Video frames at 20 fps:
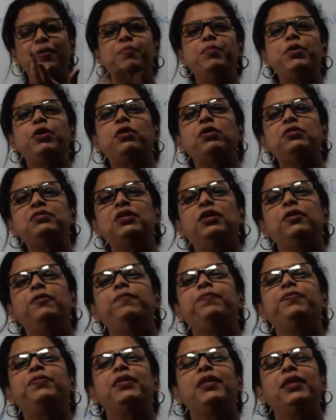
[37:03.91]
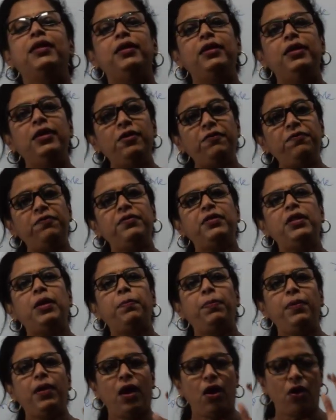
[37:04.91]
Because if
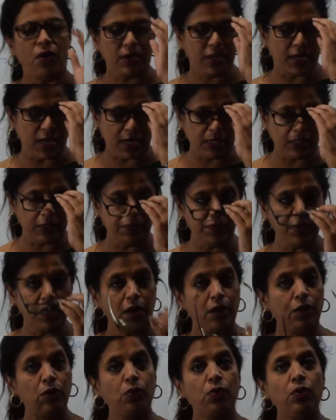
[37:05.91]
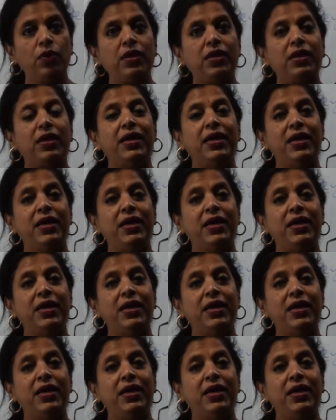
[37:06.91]
the organisms are undergoing